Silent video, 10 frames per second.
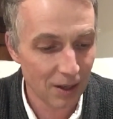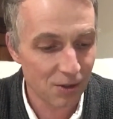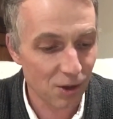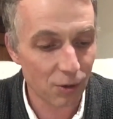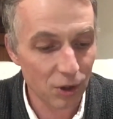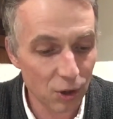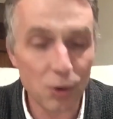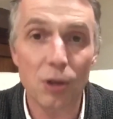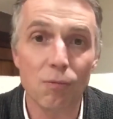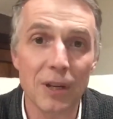so that you
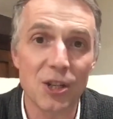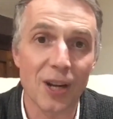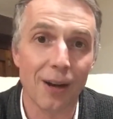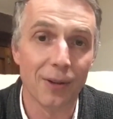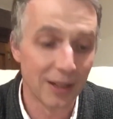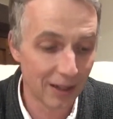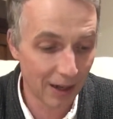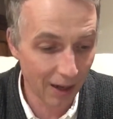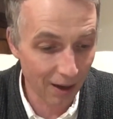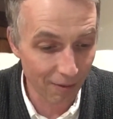can reach out
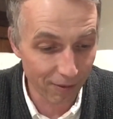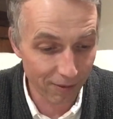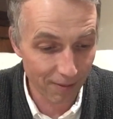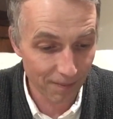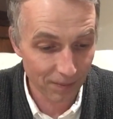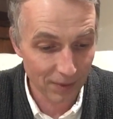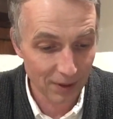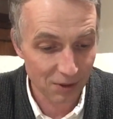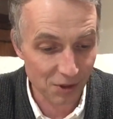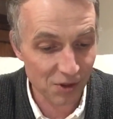in love
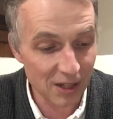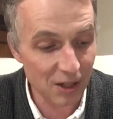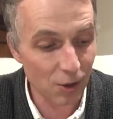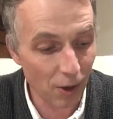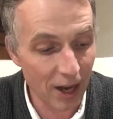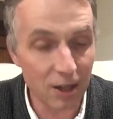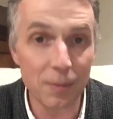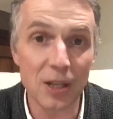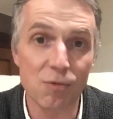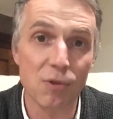to seek your
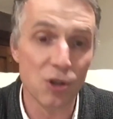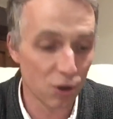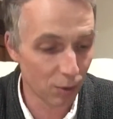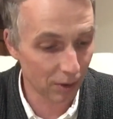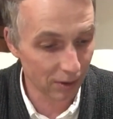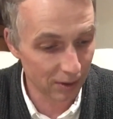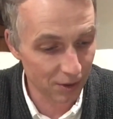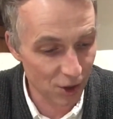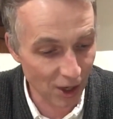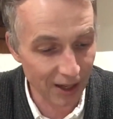enemy's renewal
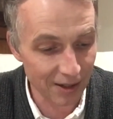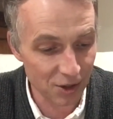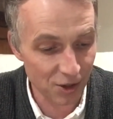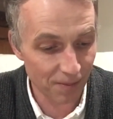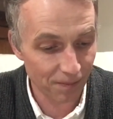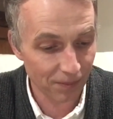and change.